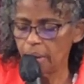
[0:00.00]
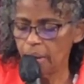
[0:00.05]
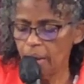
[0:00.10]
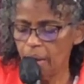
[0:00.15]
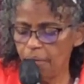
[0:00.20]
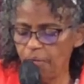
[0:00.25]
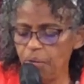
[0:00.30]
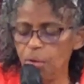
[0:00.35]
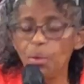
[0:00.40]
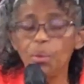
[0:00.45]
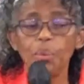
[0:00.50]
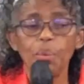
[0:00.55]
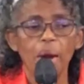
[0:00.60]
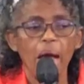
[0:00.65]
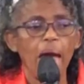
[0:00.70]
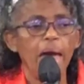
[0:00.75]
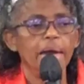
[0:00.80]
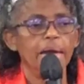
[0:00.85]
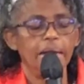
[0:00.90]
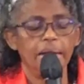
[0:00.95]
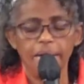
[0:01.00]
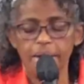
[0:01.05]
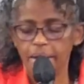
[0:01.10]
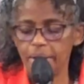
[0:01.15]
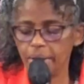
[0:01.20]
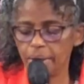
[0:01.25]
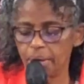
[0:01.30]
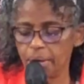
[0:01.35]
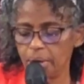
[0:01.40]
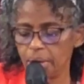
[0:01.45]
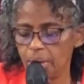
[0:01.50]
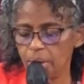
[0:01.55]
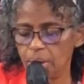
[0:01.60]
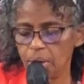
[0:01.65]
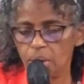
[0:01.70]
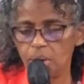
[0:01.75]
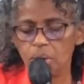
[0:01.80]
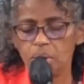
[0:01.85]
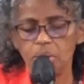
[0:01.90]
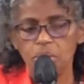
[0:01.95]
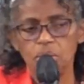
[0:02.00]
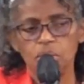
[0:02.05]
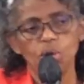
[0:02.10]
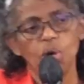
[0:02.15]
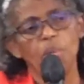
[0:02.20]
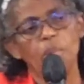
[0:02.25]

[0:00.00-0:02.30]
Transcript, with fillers: If you're ready to